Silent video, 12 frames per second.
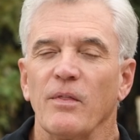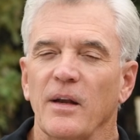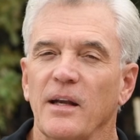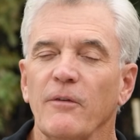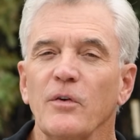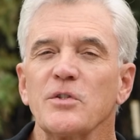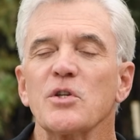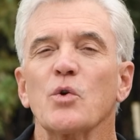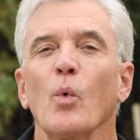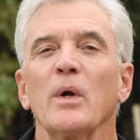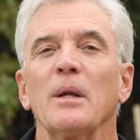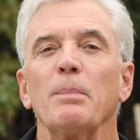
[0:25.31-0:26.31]
The difference is
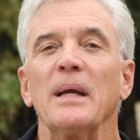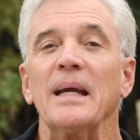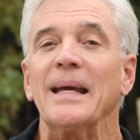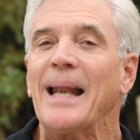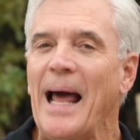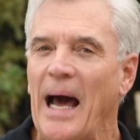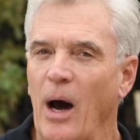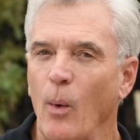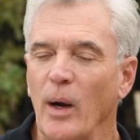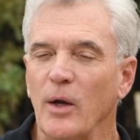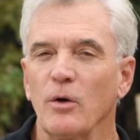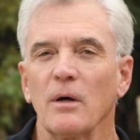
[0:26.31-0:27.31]
going to be in
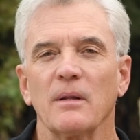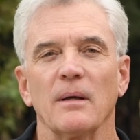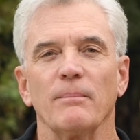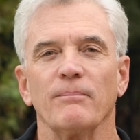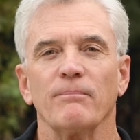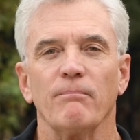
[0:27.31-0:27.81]
how I cook them.